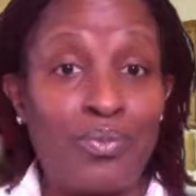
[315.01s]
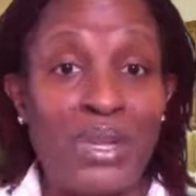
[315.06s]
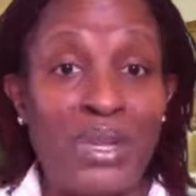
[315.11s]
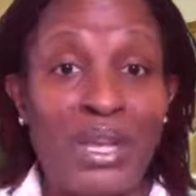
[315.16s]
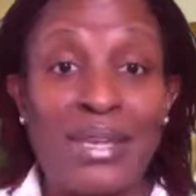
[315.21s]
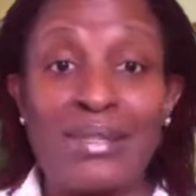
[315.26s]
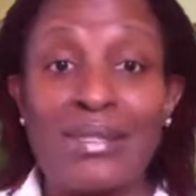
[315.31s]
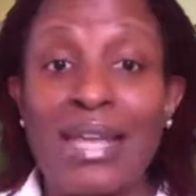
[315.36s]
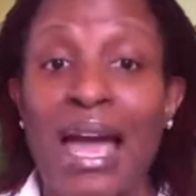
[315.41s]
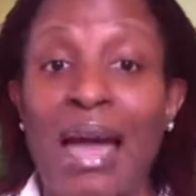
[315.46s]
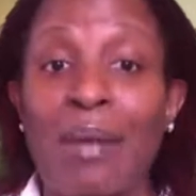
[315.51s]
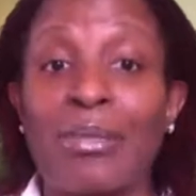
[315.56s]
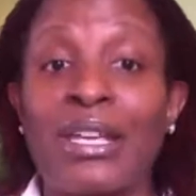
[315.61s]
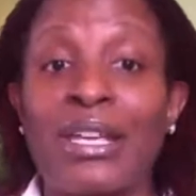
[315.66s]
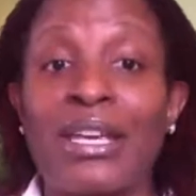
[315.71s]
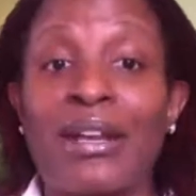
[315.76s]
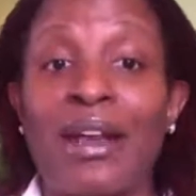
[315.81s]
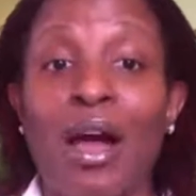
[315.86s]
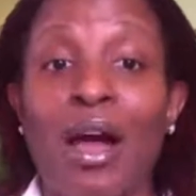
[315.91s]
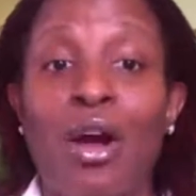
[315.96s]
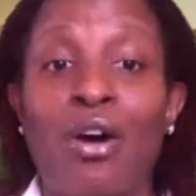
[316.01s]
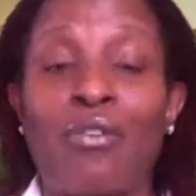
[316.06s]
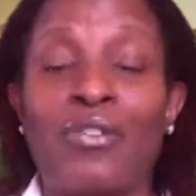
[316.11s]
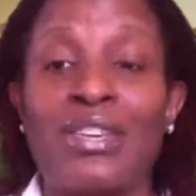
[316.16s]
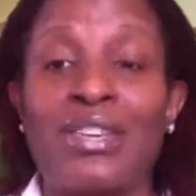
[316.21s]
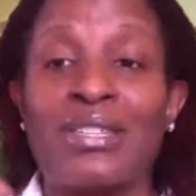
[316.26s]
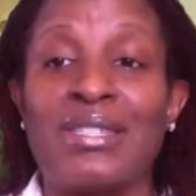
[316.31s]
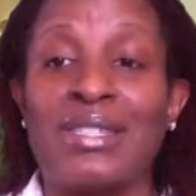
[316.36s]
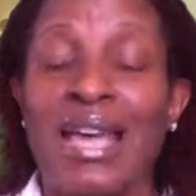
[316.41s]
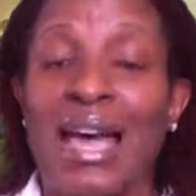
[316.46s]
it's time to get off.
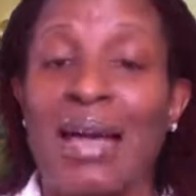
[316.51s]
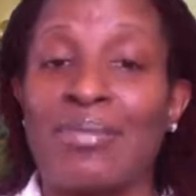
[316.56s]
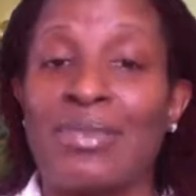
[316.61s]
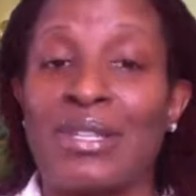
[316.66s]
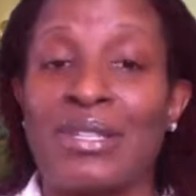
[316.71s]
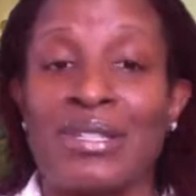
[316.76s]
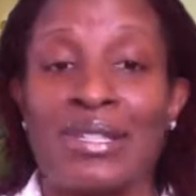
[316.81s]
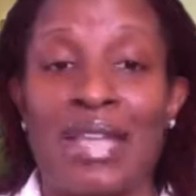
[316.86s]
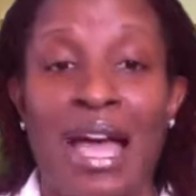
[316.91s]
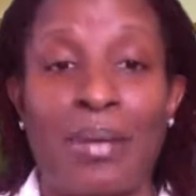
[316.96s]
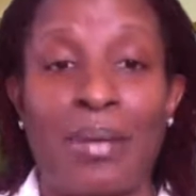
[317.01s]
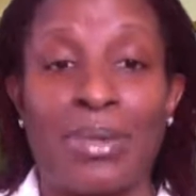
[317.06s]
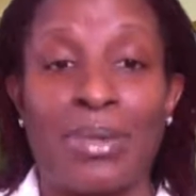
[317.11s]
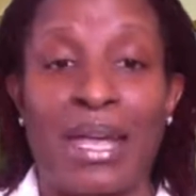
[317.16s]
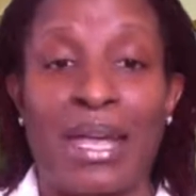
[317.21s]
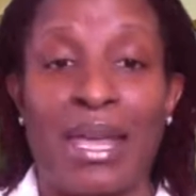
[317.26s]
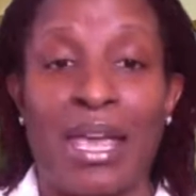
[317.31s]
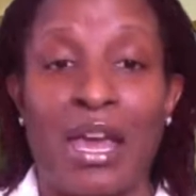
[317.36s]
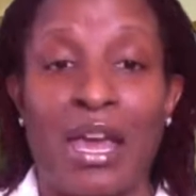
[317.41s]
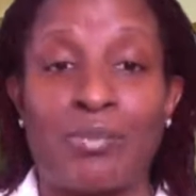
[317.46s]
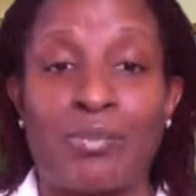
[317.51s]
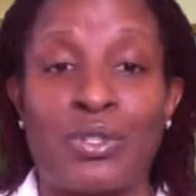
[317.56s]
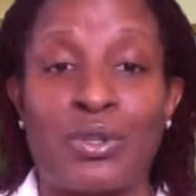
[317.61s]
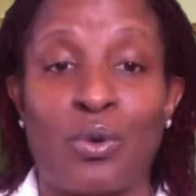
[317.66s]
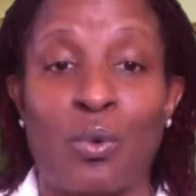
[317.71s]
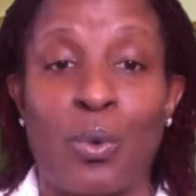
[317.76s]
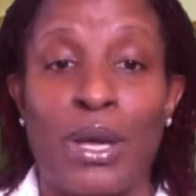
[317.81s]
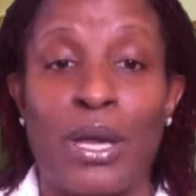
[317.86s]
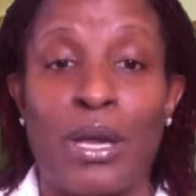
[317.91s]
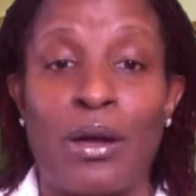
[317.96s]
It's time to stop that
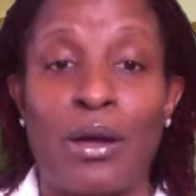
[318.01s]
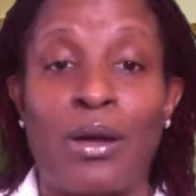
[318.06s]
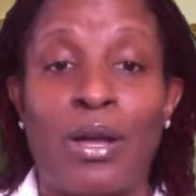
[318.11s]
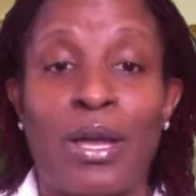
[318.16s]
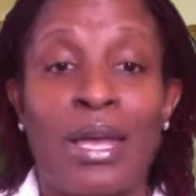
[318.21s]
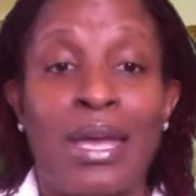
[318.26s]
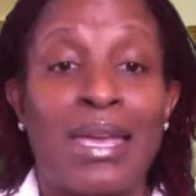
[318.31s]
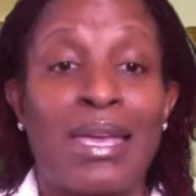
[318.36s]
hamster wheel.